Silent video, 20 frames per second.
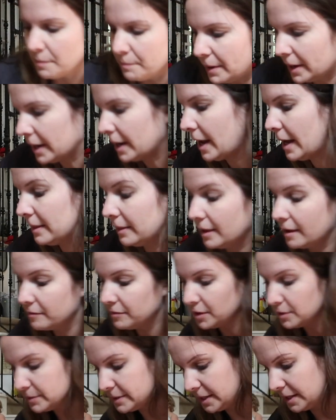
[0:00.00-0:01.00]
But I
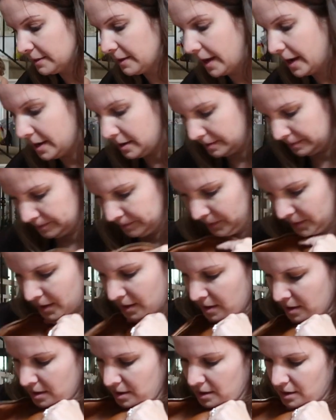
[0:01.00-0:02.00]
love using that.
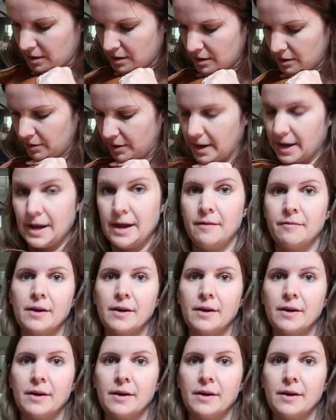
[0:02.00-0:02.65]
Okay,